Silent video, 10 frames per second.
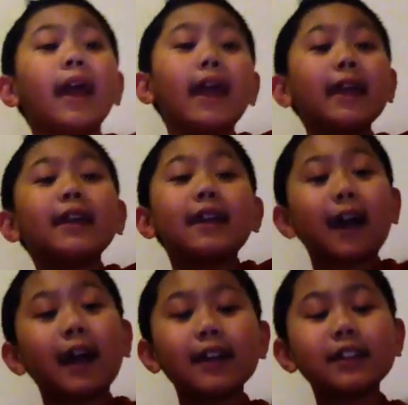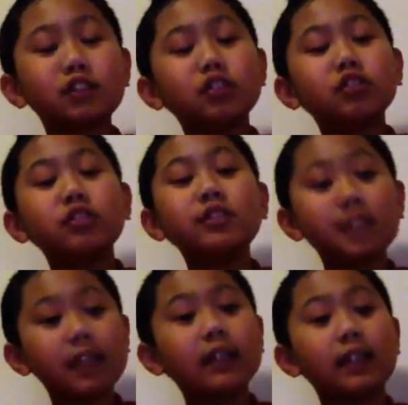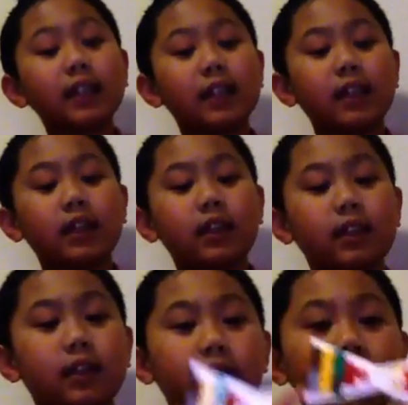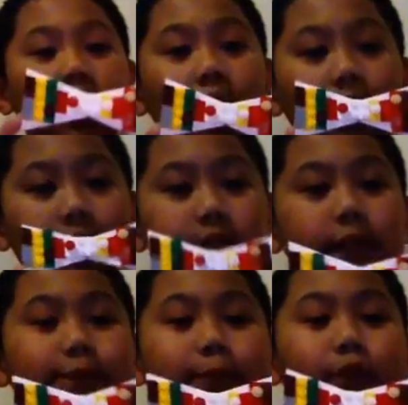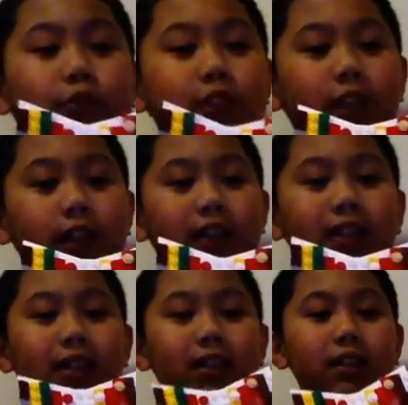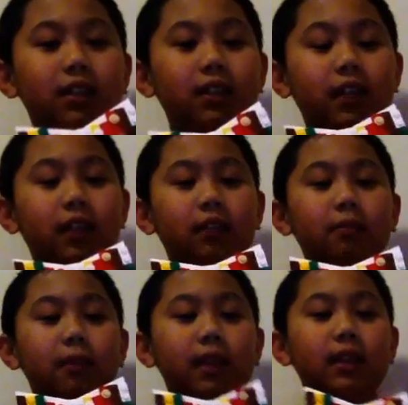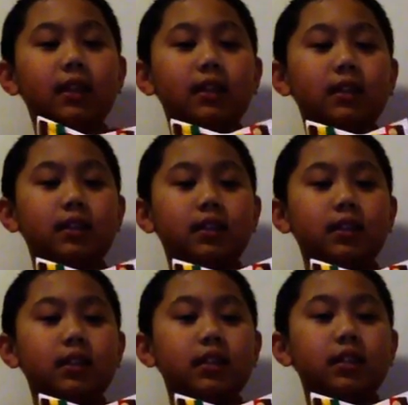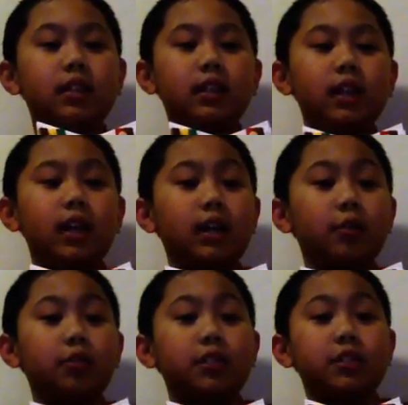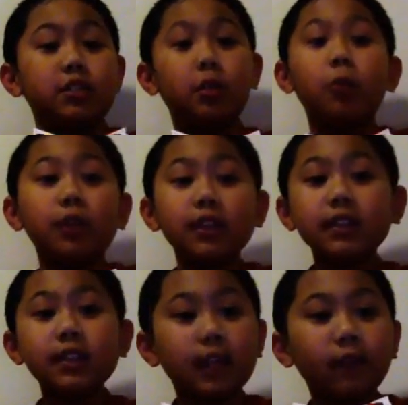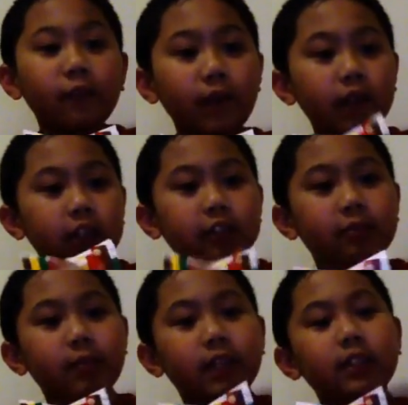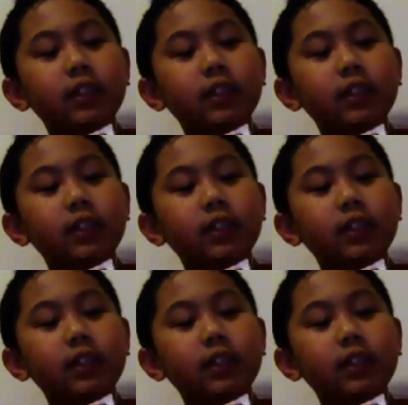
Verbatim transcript: Hey guys, today I have a bow tie that I made and yeah, it was so easy and fun to me.